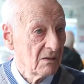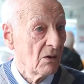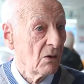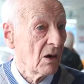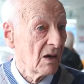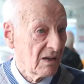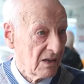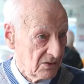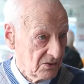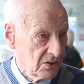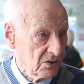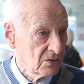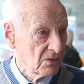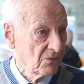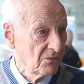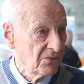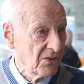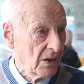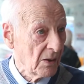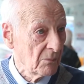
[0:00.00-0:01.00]
I'll get to
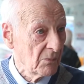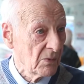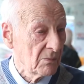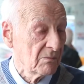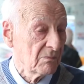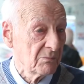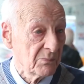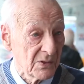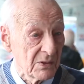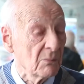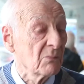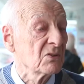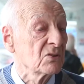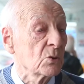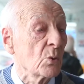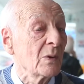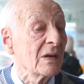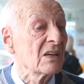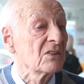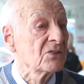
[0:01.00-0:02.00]
Dunfermline, but it was
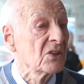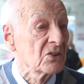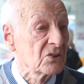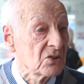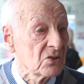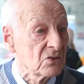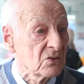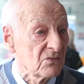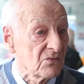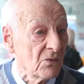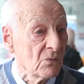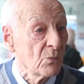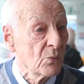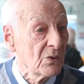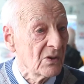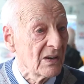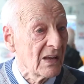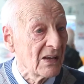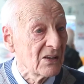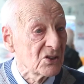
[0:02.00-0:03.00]
quite a distance from
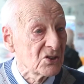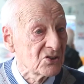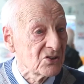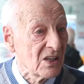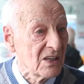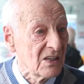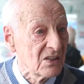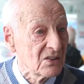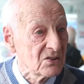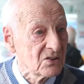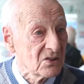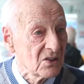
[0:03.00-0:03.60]
where I stayed